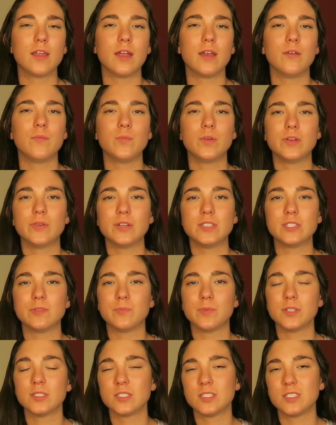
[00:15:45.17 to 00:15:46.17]
And then we went to
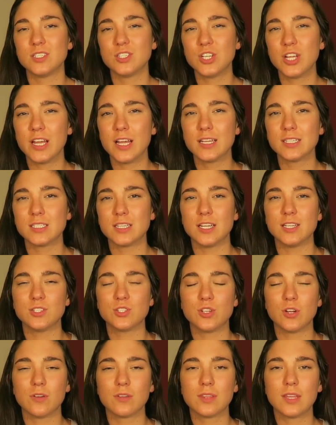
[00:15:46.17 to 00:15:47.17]
Princeton Chase and I
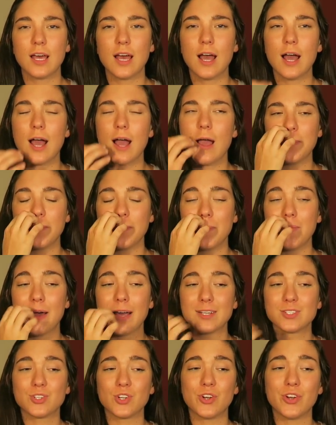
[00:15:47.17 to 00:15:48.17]
stroked that, but my
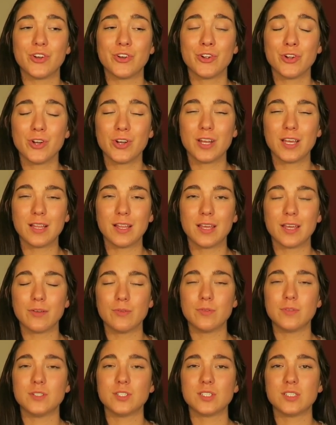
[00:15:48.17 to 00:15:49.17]
back started hurting. Like, it
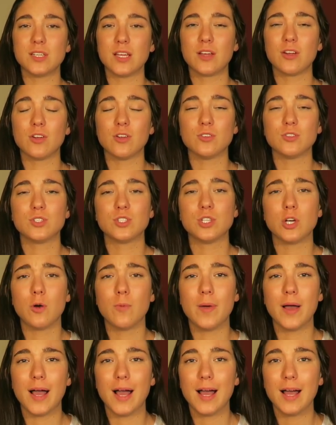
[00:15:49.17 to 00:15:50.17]
would just like hurt so
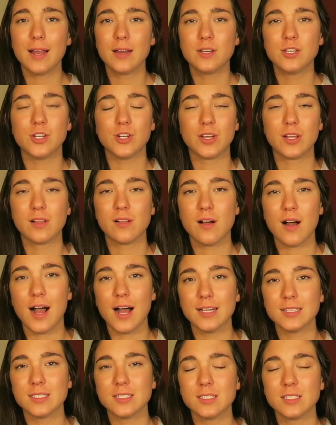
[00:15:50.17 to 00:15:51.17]
bad during
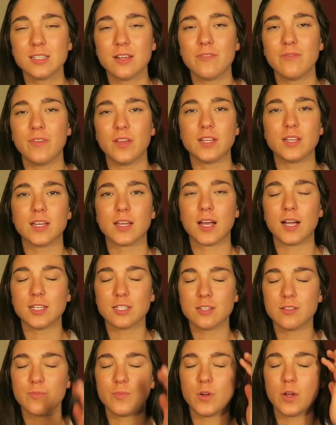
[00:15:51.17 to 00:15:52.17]
class and stuff. Like, it got
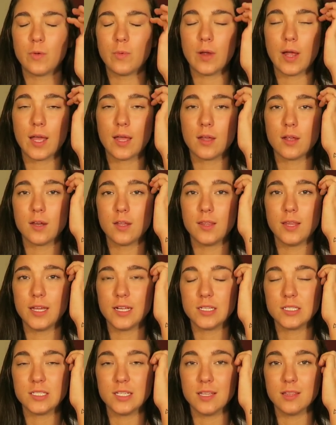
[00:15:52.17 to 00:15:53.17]
to the point where I couldn't
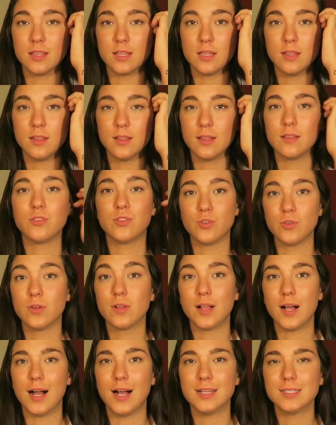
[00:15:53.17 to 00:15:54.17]
like sit through
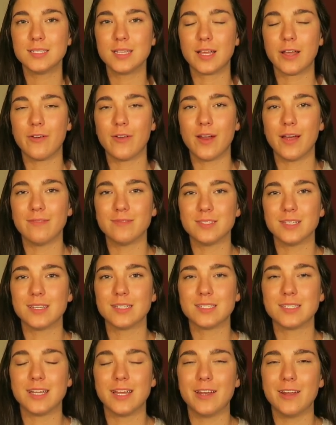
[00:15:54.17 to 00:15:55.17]
class. Like, I would have to like
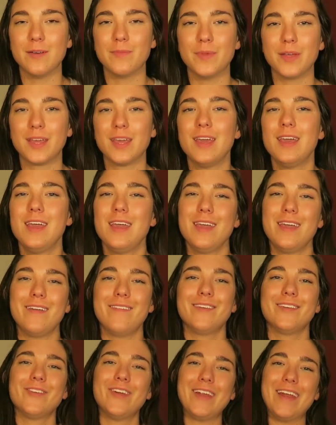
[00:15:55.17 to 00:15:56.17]
stand up. Like,
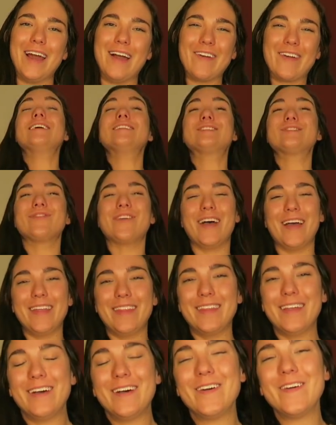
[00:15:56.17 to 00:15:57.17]
even right now it's
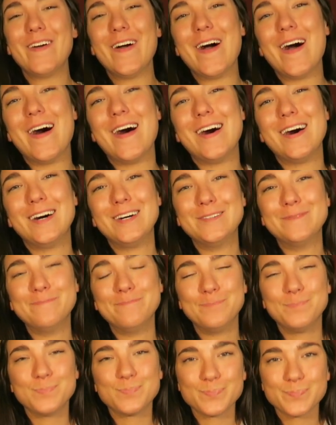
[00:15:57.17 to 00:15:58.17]
fine
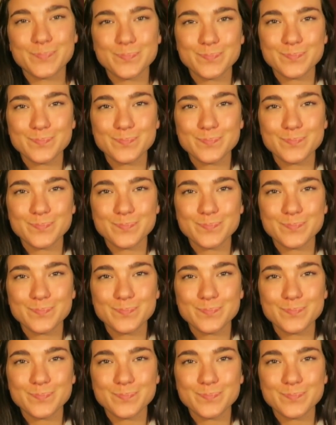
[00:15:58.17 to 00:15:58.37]
though.